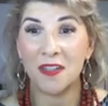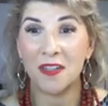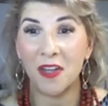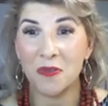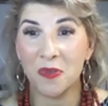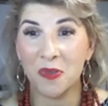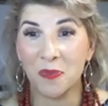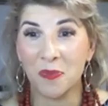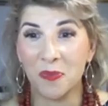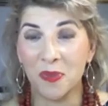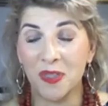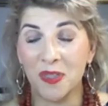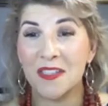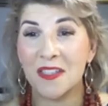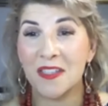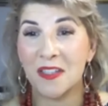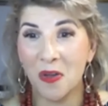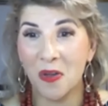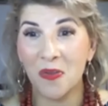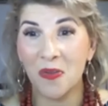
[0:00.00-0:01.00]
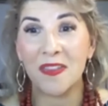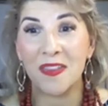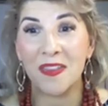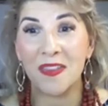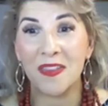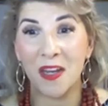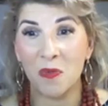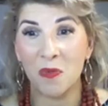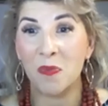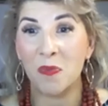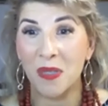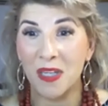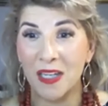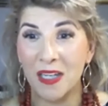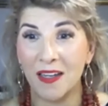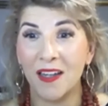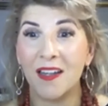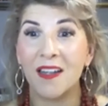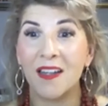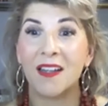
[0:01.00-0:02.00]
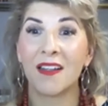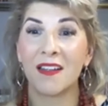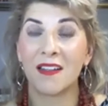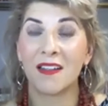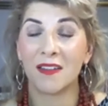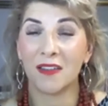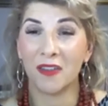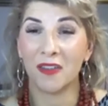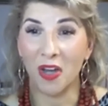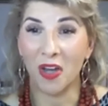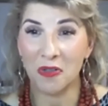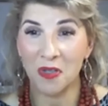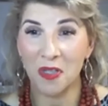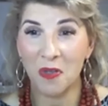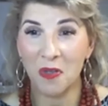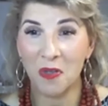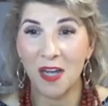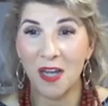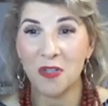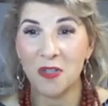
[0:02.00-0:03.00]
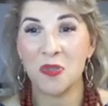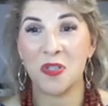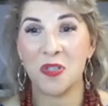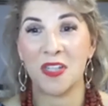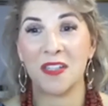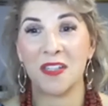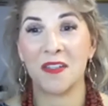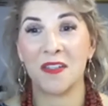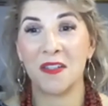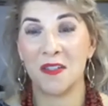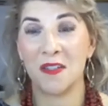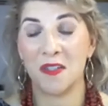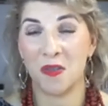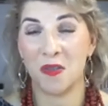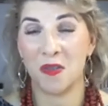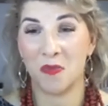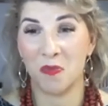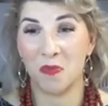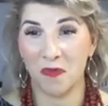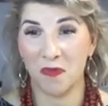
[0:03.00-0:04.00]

to know that there will be laundry in the wash machine to move in the dryer